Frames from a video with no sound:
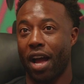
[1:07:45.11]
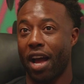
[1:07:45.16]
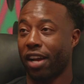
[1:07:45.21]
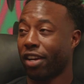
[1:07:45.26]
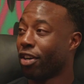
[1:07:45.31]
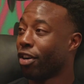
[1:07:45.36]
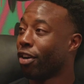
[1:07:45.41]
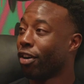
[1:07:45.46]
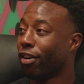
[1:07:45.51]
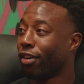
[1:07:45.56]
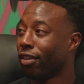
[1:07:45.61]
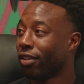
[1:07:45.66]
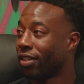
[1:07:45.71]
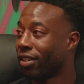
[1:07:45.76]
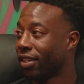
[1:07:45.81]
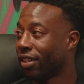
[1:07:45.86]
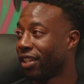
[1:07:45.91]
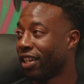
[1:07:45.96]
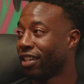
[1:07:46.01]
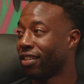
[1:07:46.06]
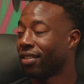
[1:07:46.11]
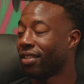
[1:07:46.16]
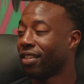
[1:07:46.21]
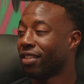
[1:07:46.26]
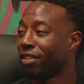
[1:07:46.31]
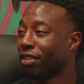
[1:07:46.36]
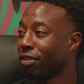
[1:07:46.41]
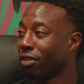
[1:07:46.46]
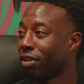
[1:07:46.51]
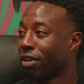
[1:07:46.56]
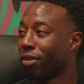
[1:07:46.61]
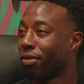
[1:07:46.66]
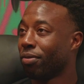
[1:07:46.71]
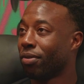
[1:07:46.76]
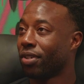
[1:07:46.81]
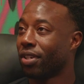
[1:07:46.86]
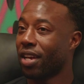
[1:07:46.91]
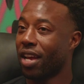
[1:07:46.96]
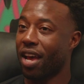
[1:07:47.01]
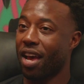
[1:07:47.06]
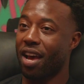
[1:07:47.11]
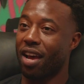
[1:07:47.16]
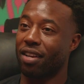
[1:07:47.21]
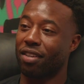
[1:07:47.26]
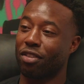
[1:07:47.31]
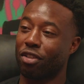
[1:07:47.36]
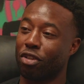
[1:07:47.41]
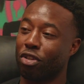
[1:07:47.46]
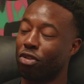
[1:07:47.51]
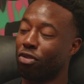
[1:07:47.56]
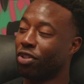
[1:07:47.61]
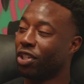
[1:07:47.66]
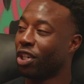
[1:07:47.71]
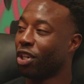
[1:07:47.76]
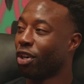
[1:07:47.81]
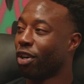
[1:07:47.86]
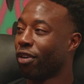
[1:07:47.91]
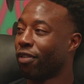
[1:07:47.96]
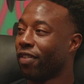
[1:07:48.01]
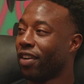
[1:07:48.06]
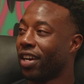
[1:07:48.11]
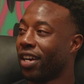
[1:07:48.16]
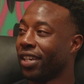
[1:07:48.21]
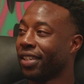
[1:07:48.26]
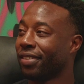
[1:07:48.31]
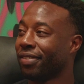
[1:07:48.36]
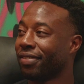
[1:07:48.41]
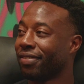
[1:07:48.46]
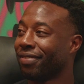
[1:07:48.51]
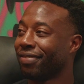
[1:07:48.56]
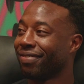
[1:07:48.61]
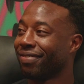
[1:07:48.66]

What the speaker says: I called the assistant coach at UC Irvine